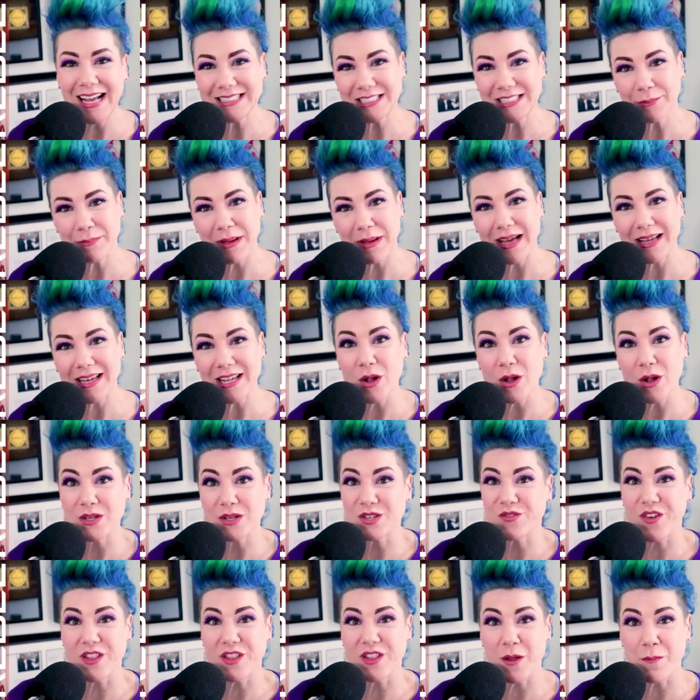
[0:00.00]
it's about you know it's
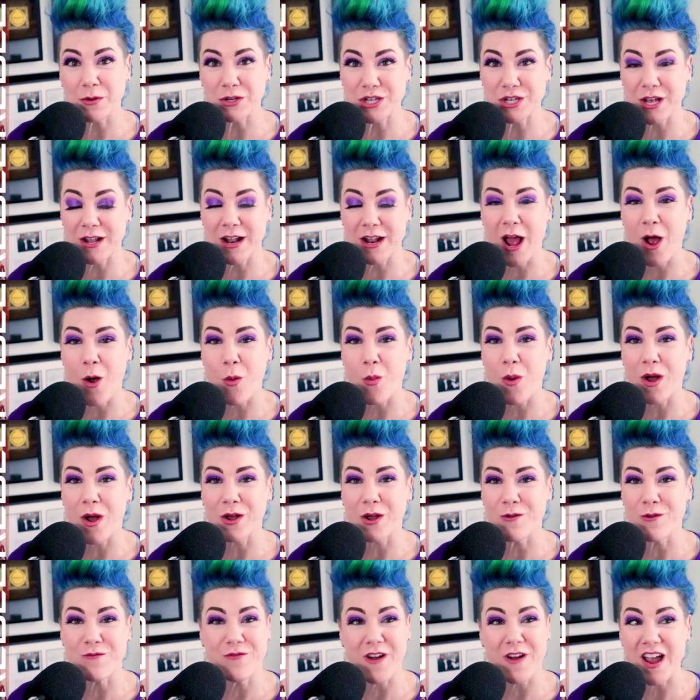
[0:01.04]
fifty percent how well
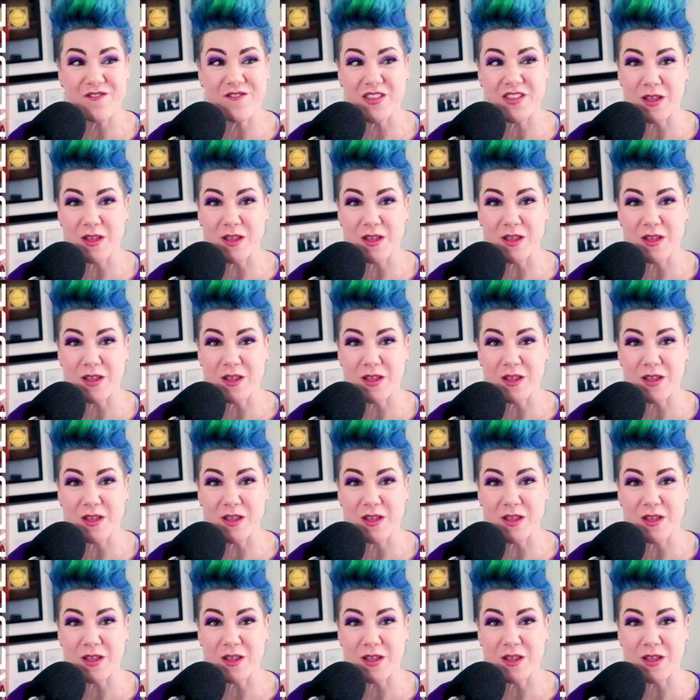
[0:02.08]
you fight,